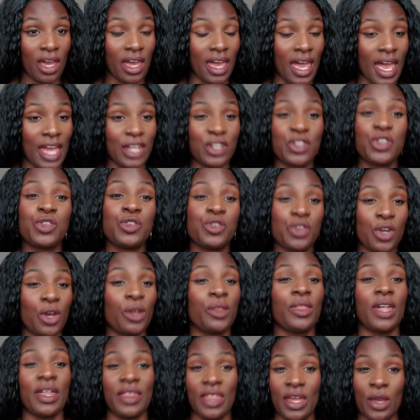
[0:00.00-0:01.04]
and you know
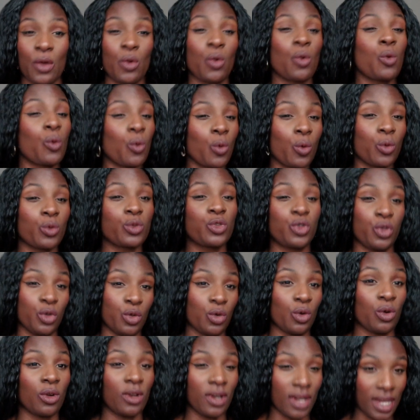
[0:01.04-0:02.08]
that they all do
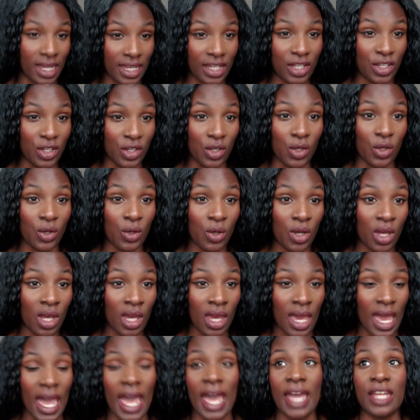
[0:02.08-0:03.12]
not like you,
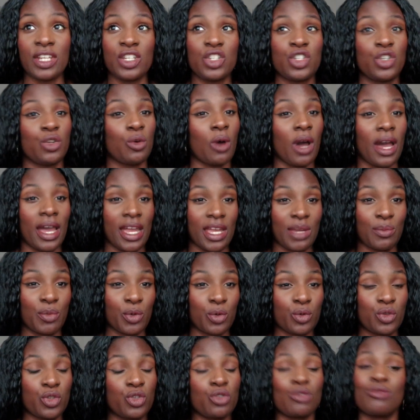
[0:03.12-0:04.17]
and you are
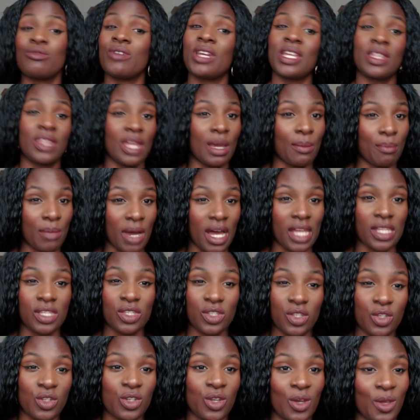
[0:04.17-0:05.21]
able to read their minds
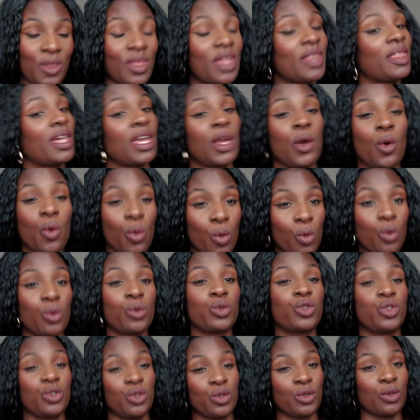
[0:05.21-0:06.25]
to know that they all
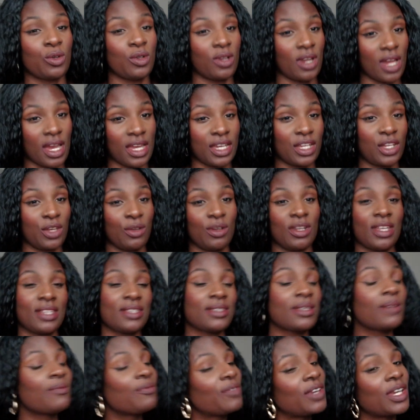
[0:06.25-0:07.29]
do not like you, and there's
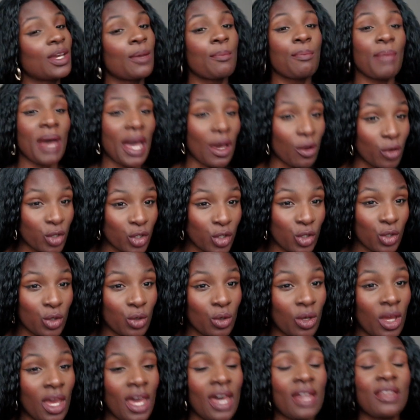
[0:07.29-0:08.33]
something about you
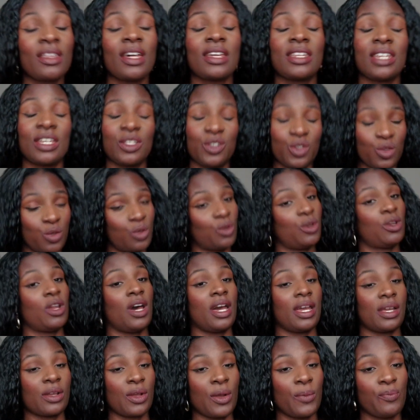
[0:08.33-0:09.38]
that they do not
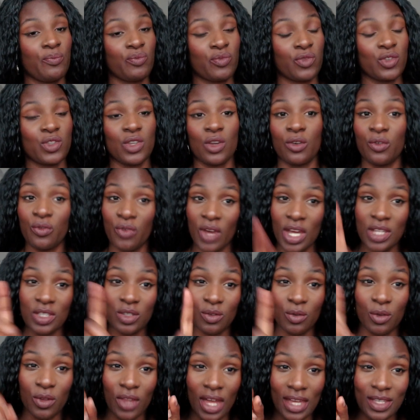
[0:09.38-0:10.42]
like. So first
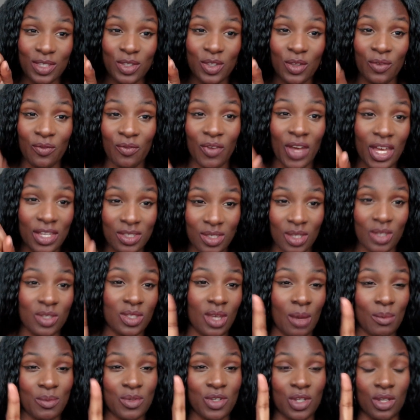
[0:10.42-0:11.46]
of all, that's the first
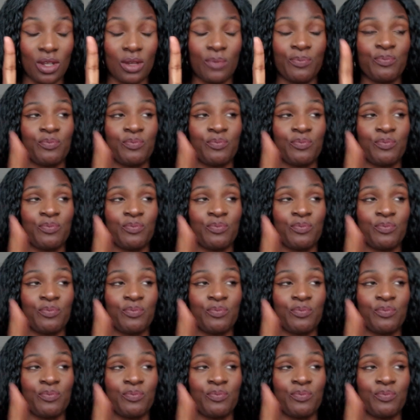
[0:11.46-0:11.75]
assumption.